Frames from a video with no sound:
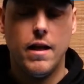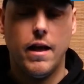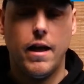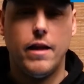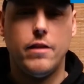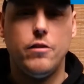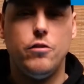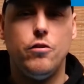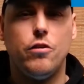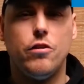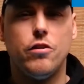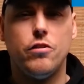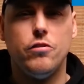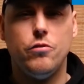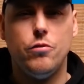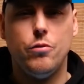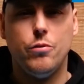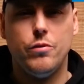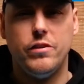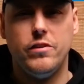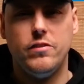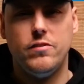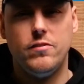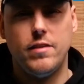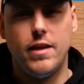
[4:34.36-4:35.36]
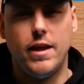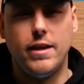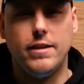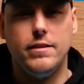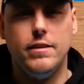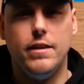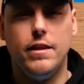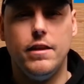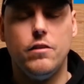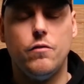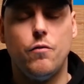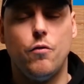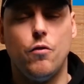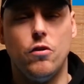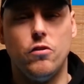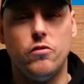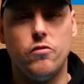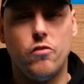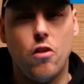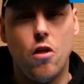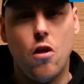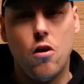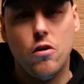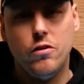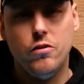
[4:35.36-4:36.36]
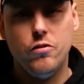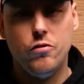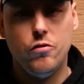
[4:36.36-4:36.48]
And you can do this technique for as long